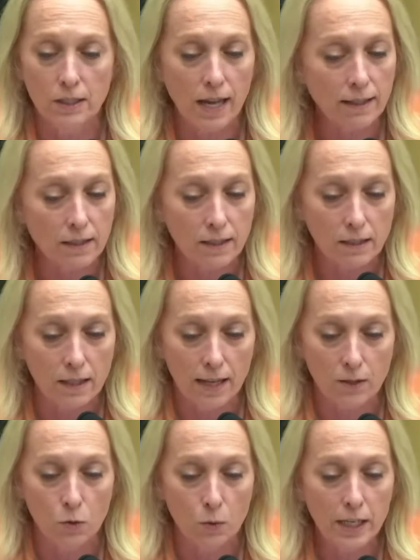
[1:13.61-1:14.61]
in Texas
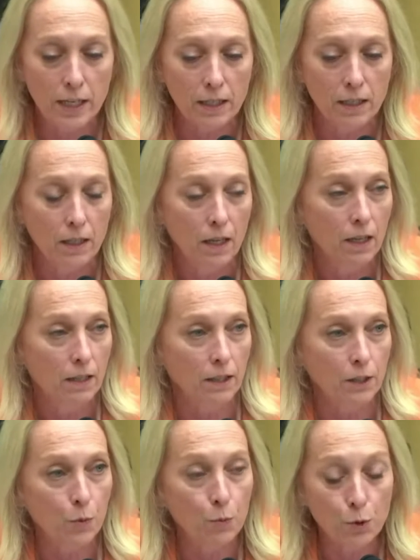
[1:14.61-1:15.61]
last week,
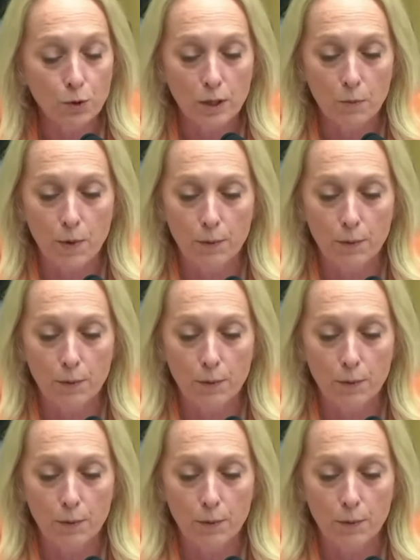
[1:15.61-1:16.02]
the community